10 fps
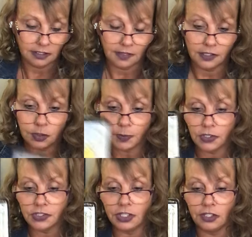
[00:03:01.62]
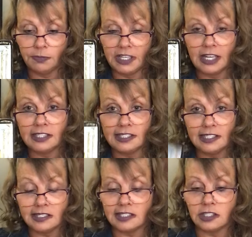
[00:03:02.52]
This person could be at a
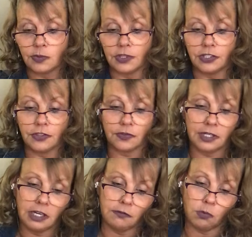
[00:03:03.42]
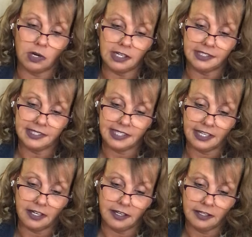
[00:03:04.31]
distance with the Three of Wands here.